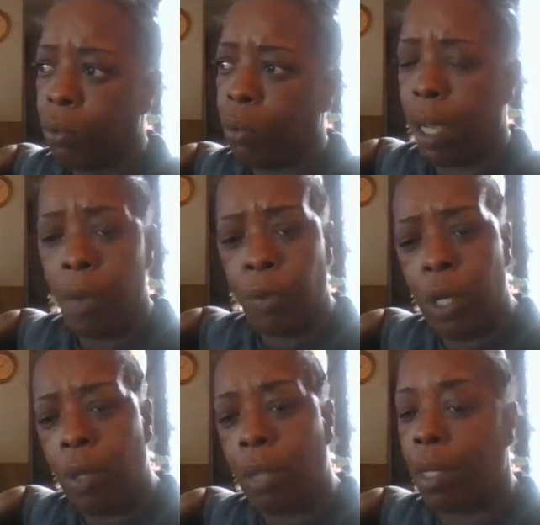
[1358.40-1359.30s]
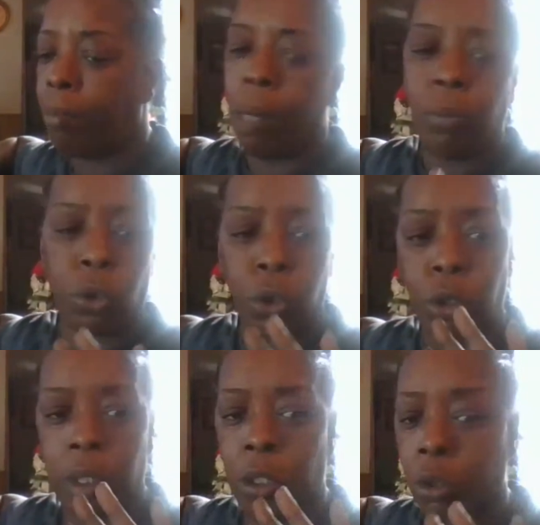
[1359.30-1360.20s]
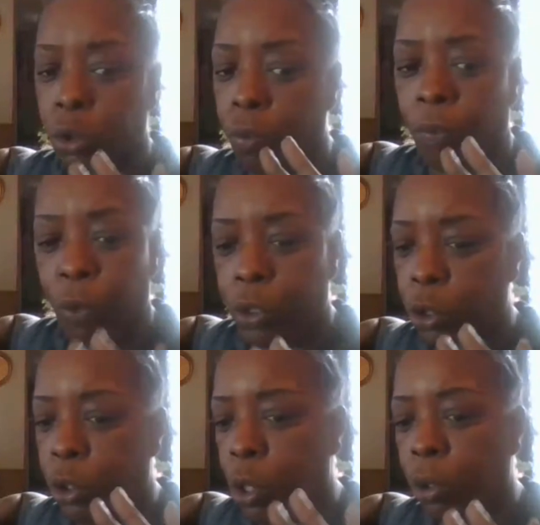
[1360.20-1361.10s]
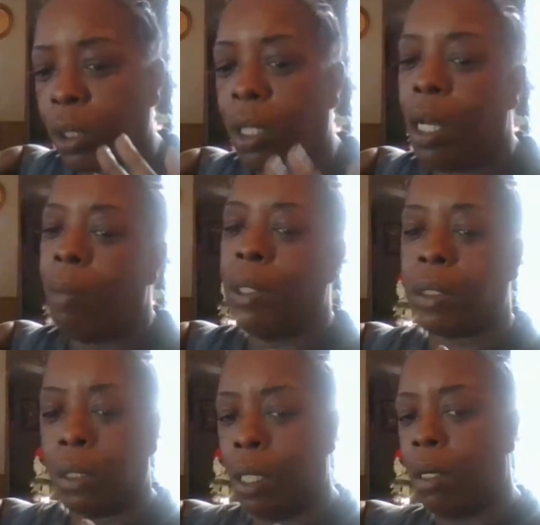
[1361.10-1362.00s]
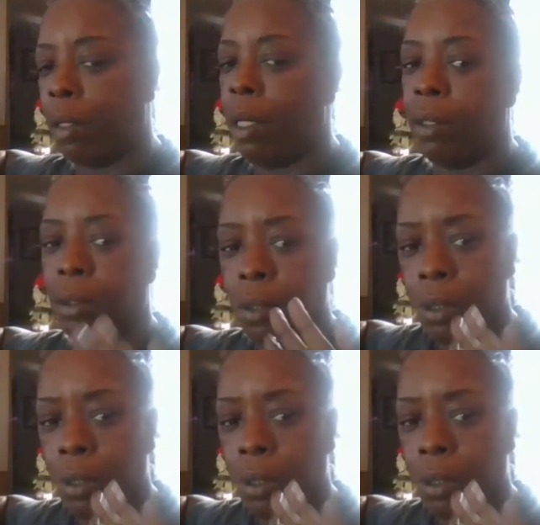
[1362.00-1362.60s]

Well, have you? Ever, I'm, I'm sure you said you drove in, so you know the climates and all that.